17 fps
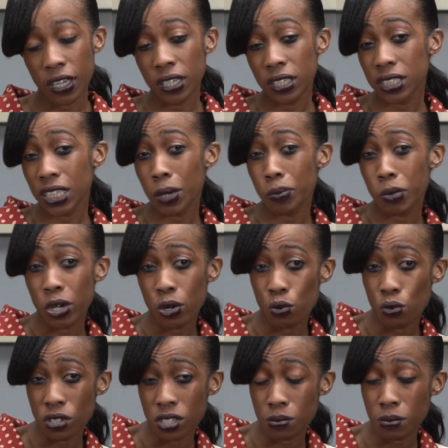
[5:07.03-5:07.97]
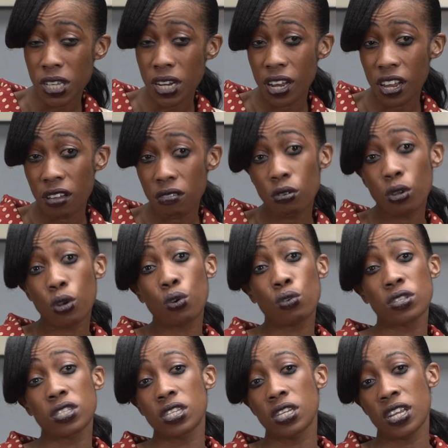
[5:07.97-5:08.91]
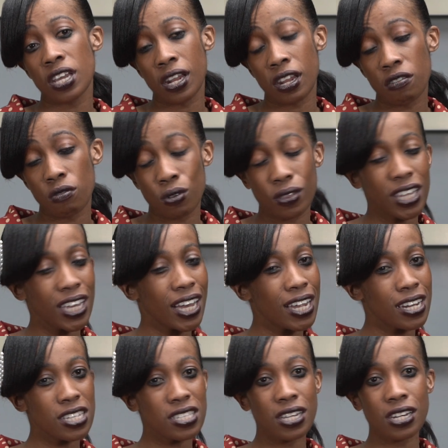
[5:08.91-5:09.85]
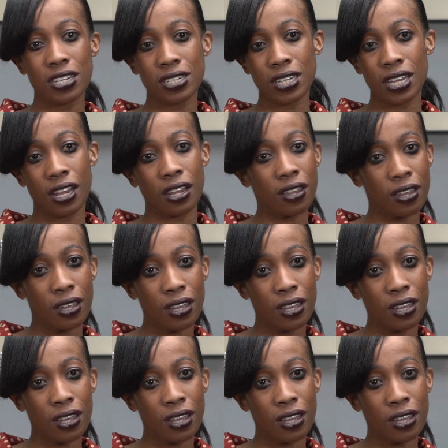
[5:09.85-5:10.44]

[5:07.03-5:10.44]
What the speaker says: someone who is mid-level or senior level? They can easily tell.